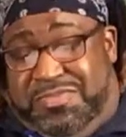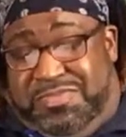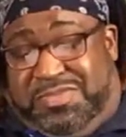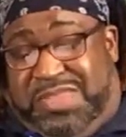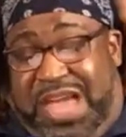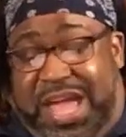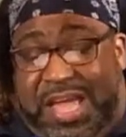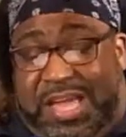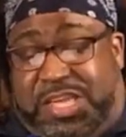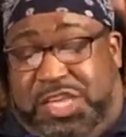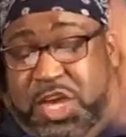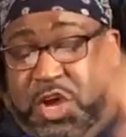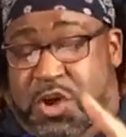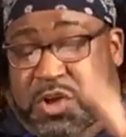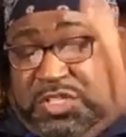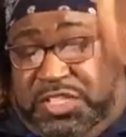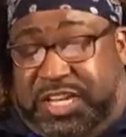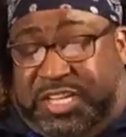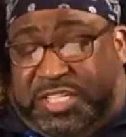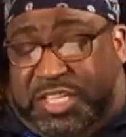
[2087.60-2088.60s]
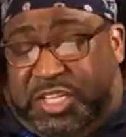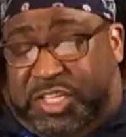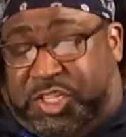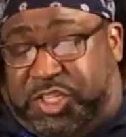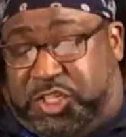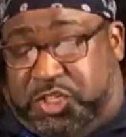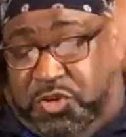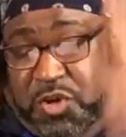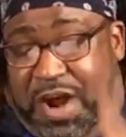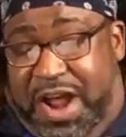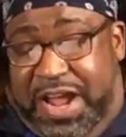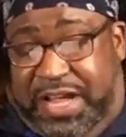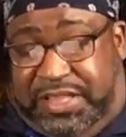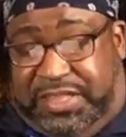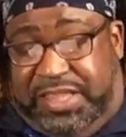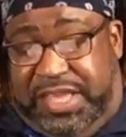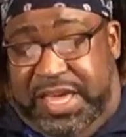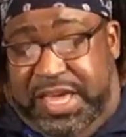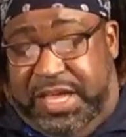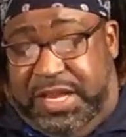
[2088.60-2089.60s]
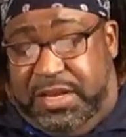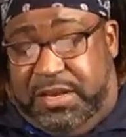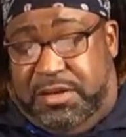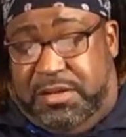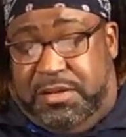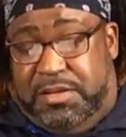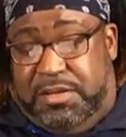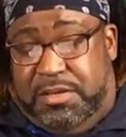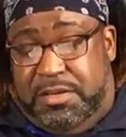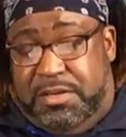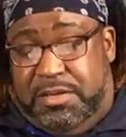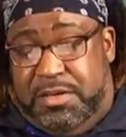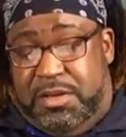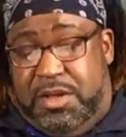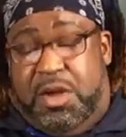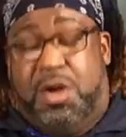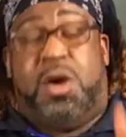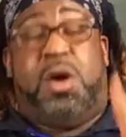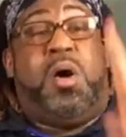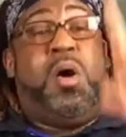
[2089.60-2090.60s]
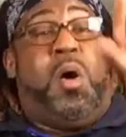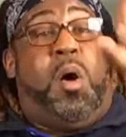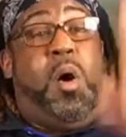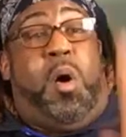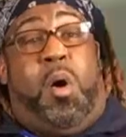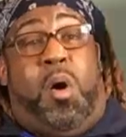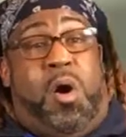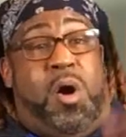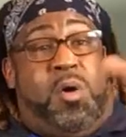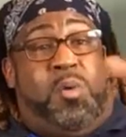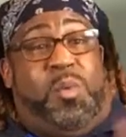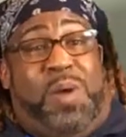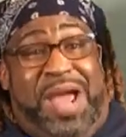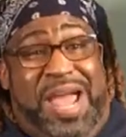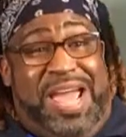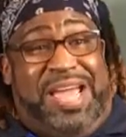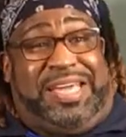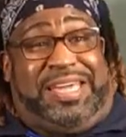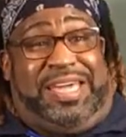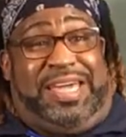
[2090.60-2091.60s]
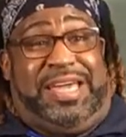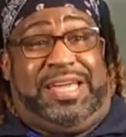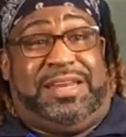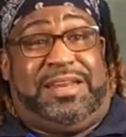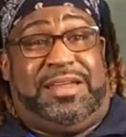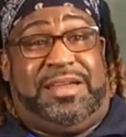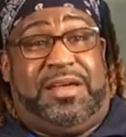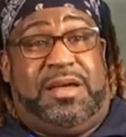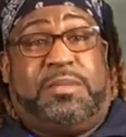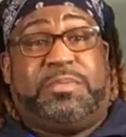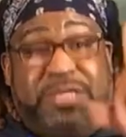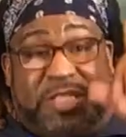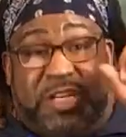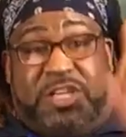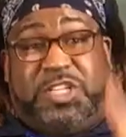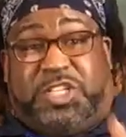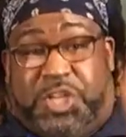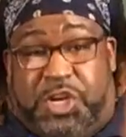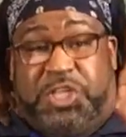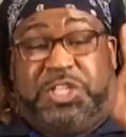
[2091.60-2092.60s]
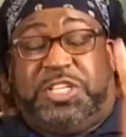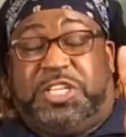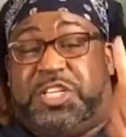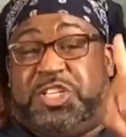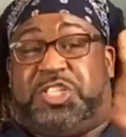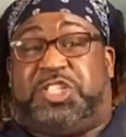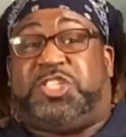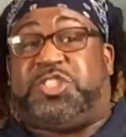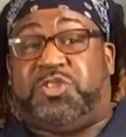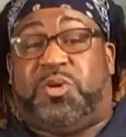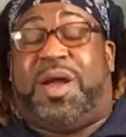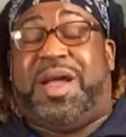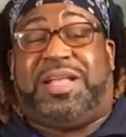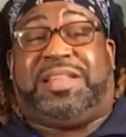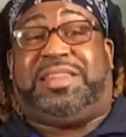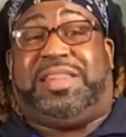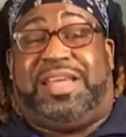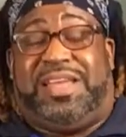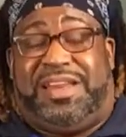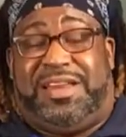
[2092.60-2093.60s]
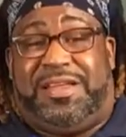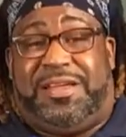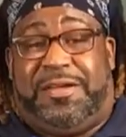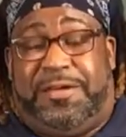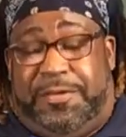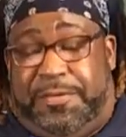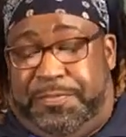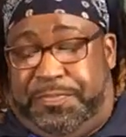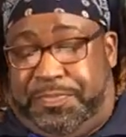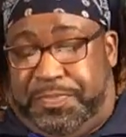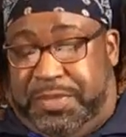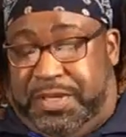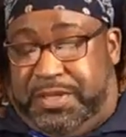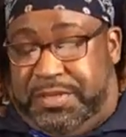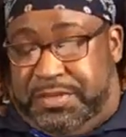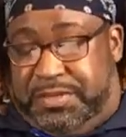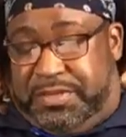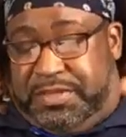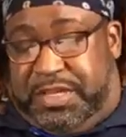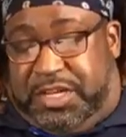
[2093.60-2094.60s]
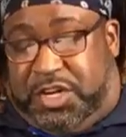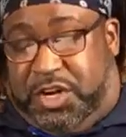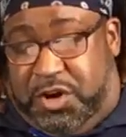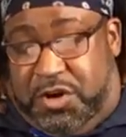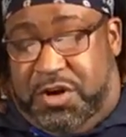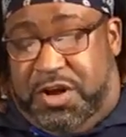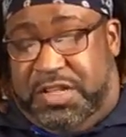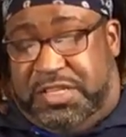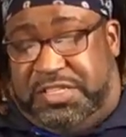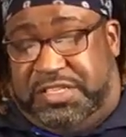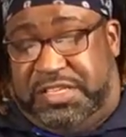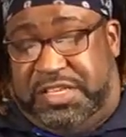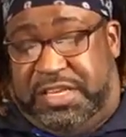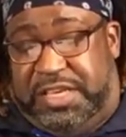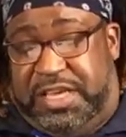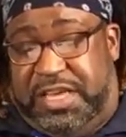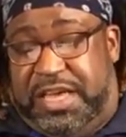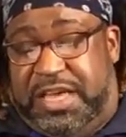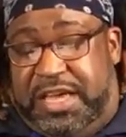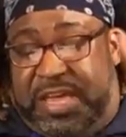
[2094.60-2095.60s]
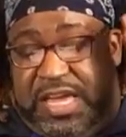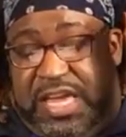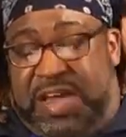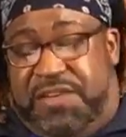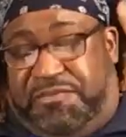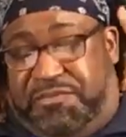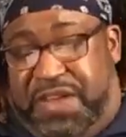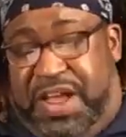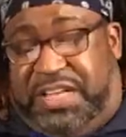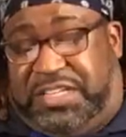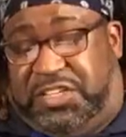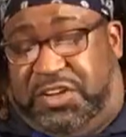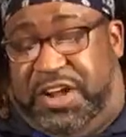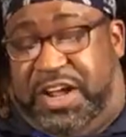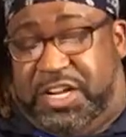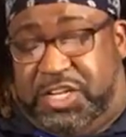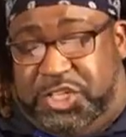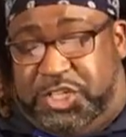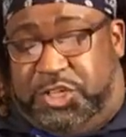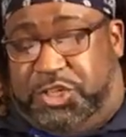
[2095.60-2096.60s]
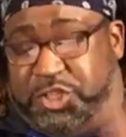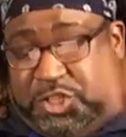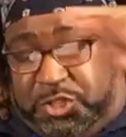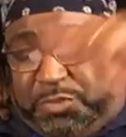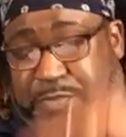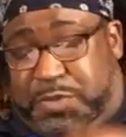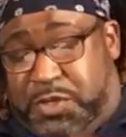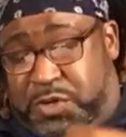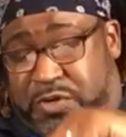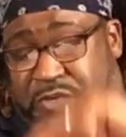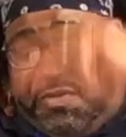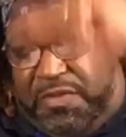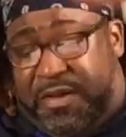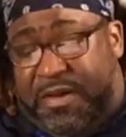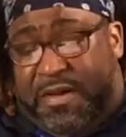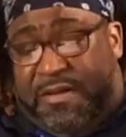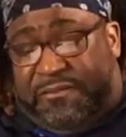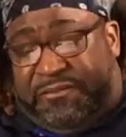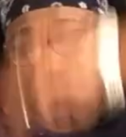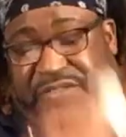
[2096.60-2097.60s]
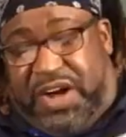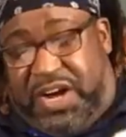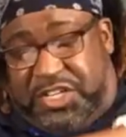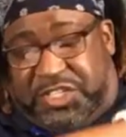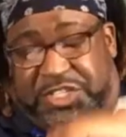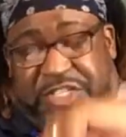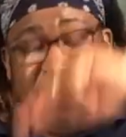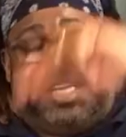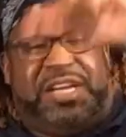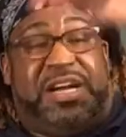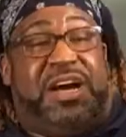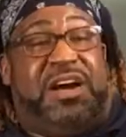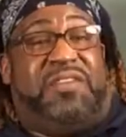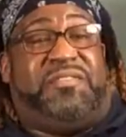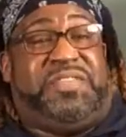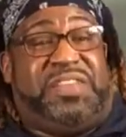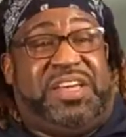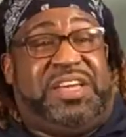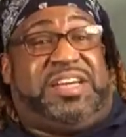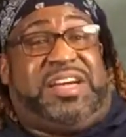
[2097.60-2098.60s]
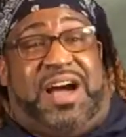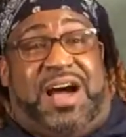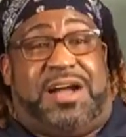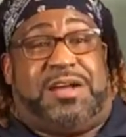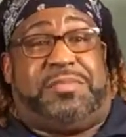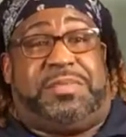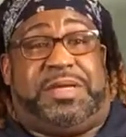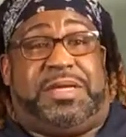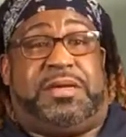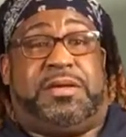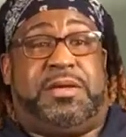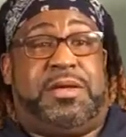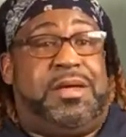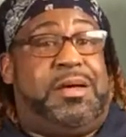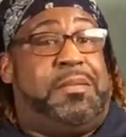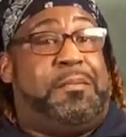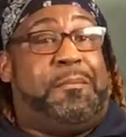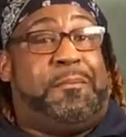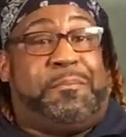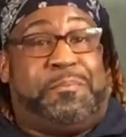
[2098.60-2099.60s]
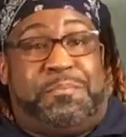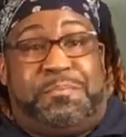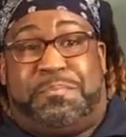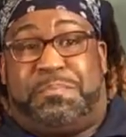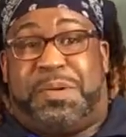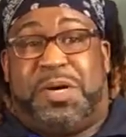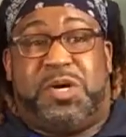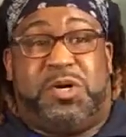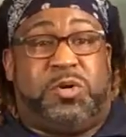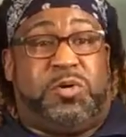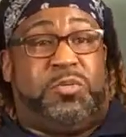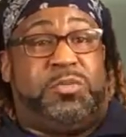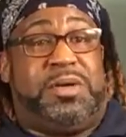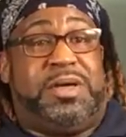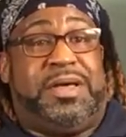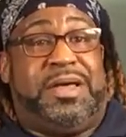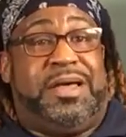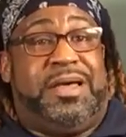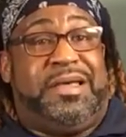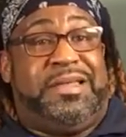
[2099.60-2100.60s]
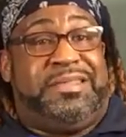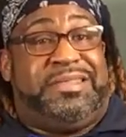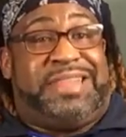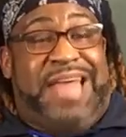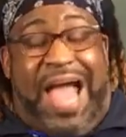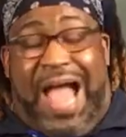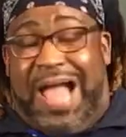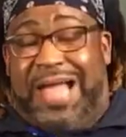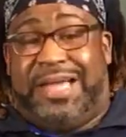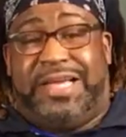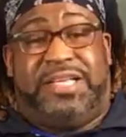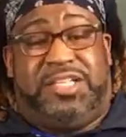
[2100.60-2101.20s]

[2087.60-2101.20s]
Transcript: they use it to strengthen or weaken, but they're choosing to strengthen the currency, if necessary, ensure smooth functioning of the economy. Boom. That